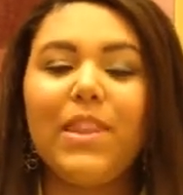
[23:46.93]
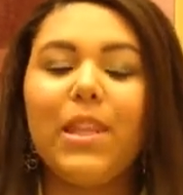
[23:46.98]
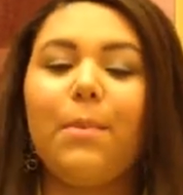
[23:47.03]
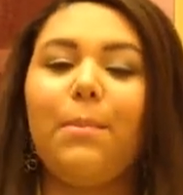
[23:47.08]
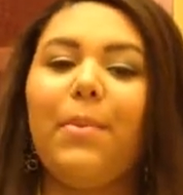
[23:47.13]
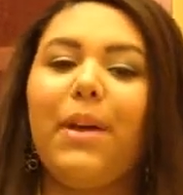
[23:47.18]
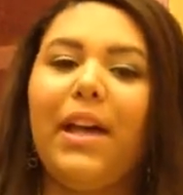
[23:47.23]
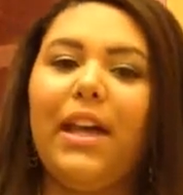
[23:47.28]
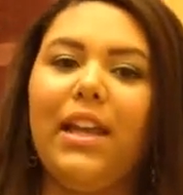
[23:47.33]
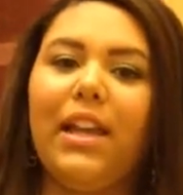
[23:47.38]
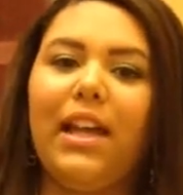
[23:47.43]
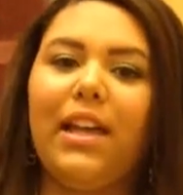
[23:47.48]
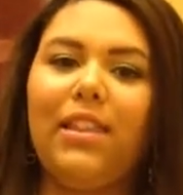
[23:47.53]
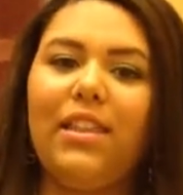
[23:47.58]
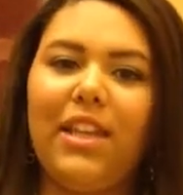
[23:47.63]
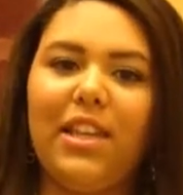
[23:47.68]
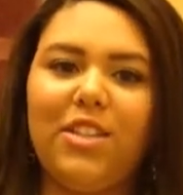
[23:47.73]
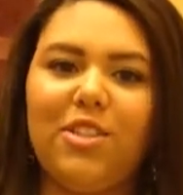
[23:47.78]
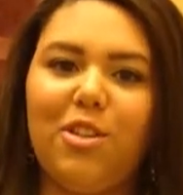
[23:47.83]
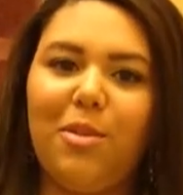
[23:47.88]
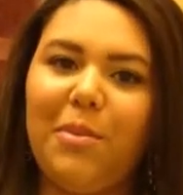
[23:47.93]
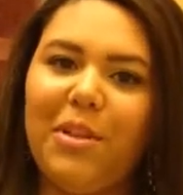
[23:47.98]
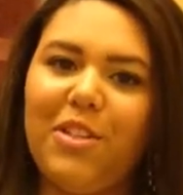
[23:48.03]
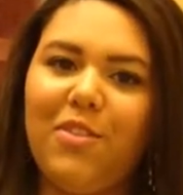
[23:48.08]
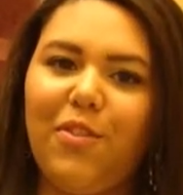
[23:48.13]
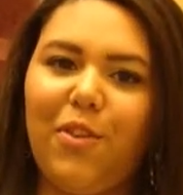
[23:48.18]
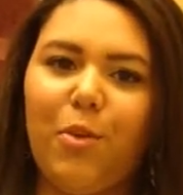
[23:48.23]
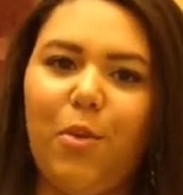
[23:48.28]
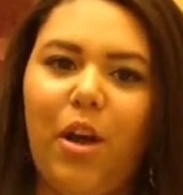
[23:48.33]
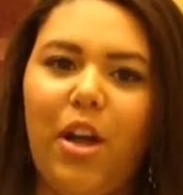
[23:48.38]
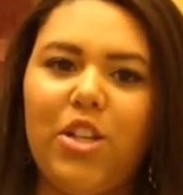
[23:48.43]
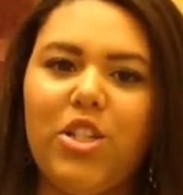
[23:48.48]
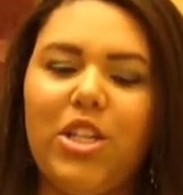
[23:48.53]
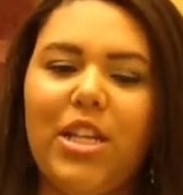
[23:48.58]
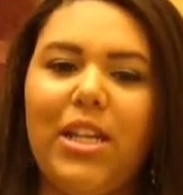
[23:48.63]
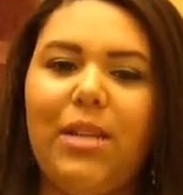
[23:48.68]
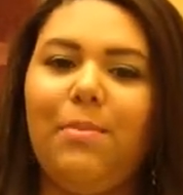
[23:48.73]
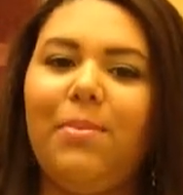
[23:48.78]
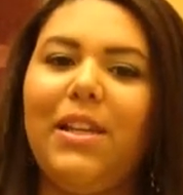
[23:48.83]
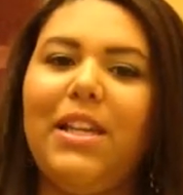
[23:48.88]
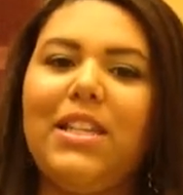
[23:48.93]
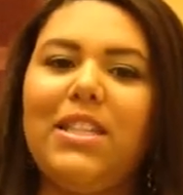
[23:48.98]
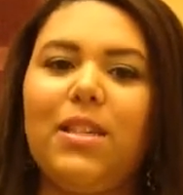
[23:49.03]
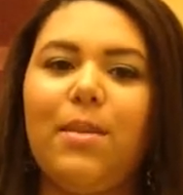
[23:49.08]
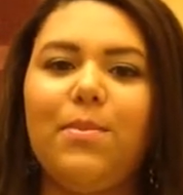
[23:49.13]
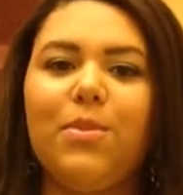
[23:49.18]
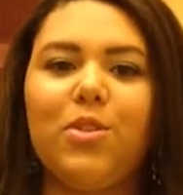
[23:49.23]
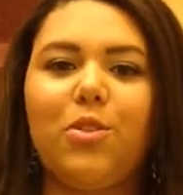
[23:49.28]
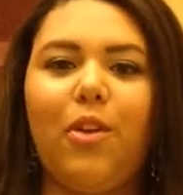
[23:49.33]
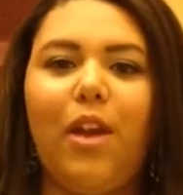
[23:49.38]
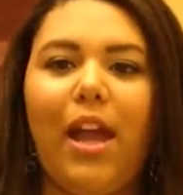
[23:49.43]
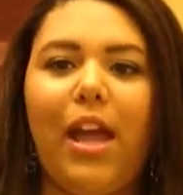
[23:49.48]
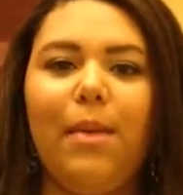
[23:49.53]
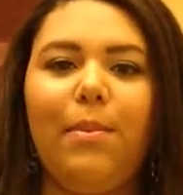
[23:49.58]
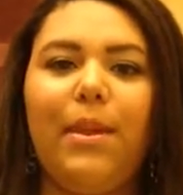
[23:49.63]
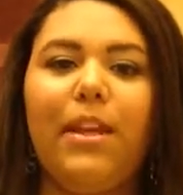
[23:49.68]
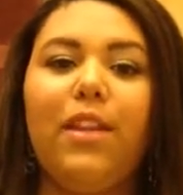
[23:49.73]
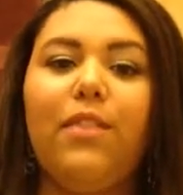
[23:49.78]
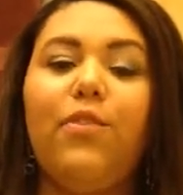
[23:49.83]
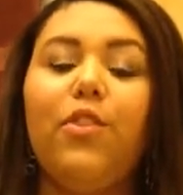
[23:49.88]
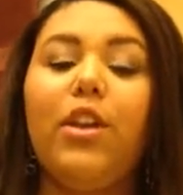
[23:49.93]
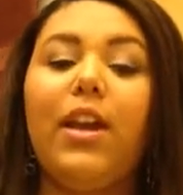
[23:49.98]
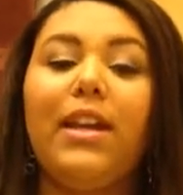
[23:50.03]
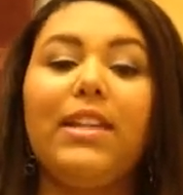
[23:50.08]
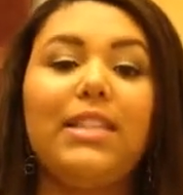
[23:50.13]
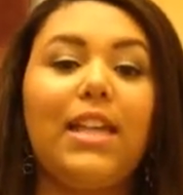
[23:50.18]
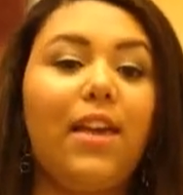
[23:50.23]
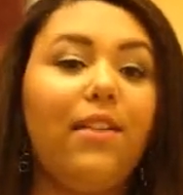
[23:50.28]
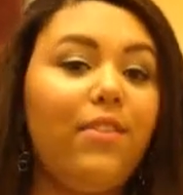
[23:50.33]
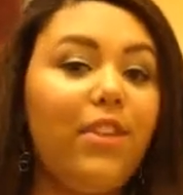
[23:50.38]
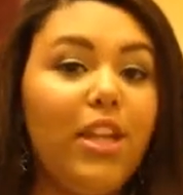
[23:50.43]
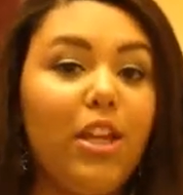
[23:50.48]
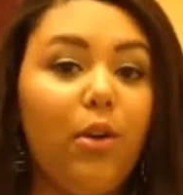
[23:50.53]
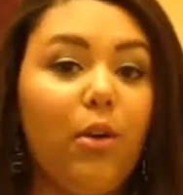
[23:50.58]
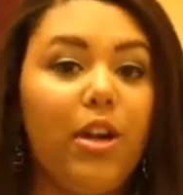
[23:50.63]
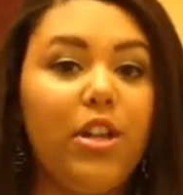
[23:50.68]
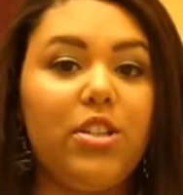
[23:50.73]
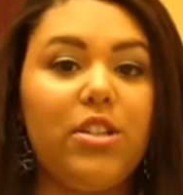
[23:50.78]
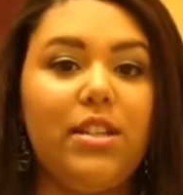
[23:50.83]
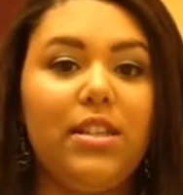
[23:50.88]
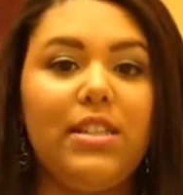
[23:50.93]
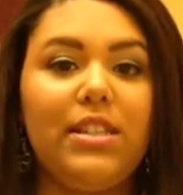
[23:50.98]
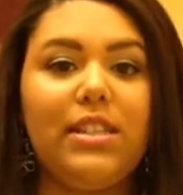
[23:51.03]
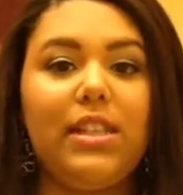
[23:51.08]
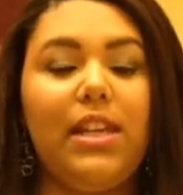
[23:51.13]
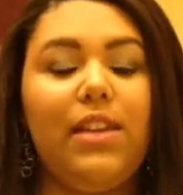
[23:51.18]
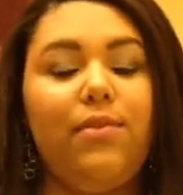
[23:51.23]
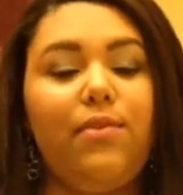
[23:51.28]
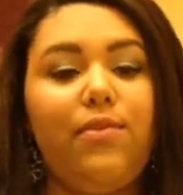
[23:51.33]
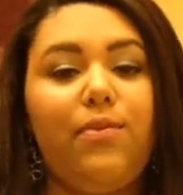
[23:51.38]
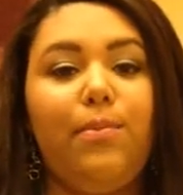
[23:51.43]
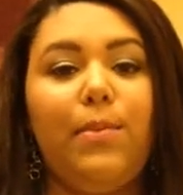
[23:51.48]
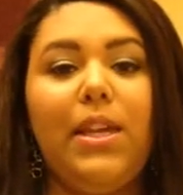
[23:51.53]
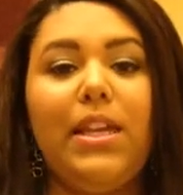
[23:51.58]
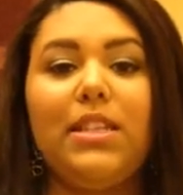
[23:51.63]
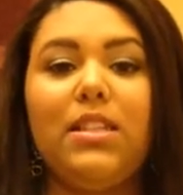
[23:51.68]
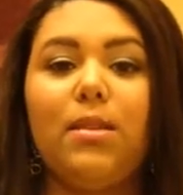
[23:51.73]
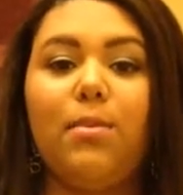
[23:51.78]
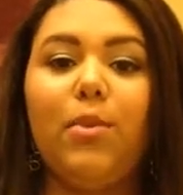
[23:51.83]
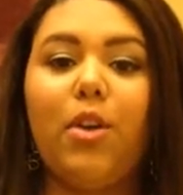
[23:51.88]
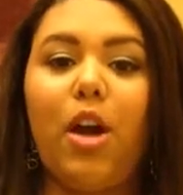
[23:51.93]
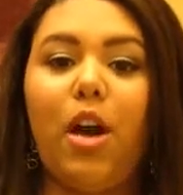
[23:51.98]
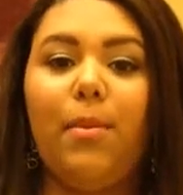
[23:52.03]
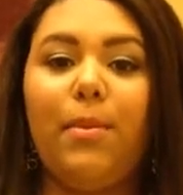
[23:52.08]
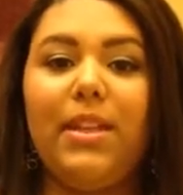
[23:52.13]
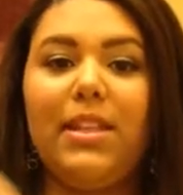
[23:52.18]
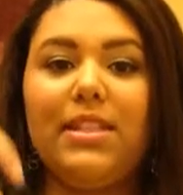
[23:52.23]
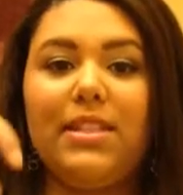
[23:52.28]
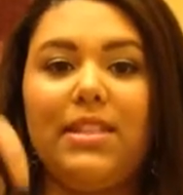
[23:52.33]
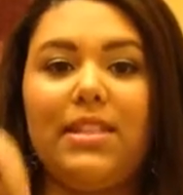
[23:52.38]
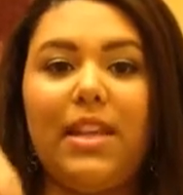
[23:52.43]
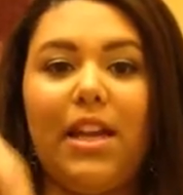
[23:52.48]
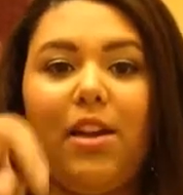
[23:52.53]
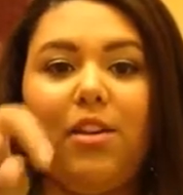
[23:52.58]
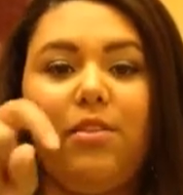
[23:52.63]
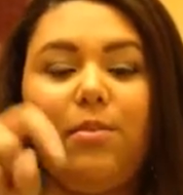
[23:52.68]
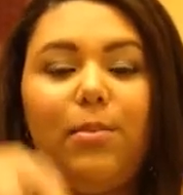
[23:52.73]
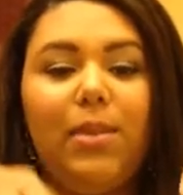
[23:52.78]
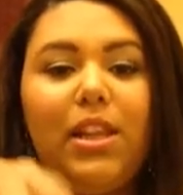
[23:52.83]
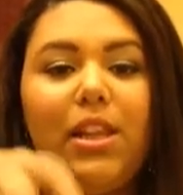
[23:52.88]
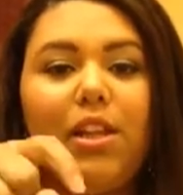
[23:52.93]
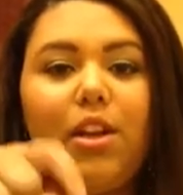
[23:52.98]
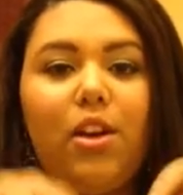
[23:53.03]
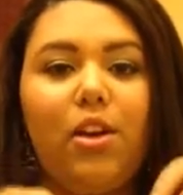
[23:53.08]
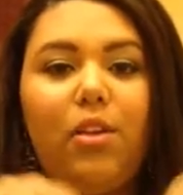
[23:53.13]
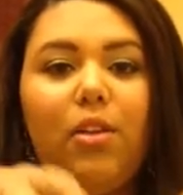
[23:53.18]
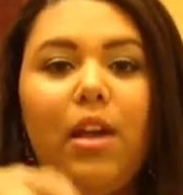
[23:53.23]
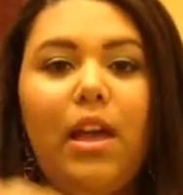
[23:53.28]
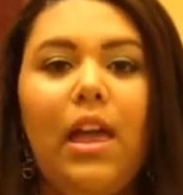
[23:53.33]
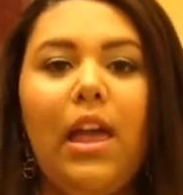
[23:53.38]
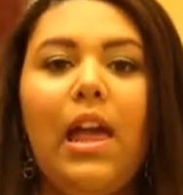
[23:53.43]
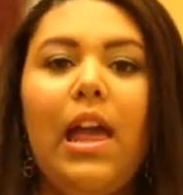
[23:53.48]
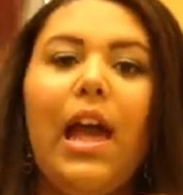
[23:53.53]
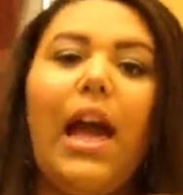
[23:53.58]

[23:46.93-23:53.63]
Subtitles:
But thanks so much for watching. Please subscribe, and if you guys have any questions, leave me some comments down below.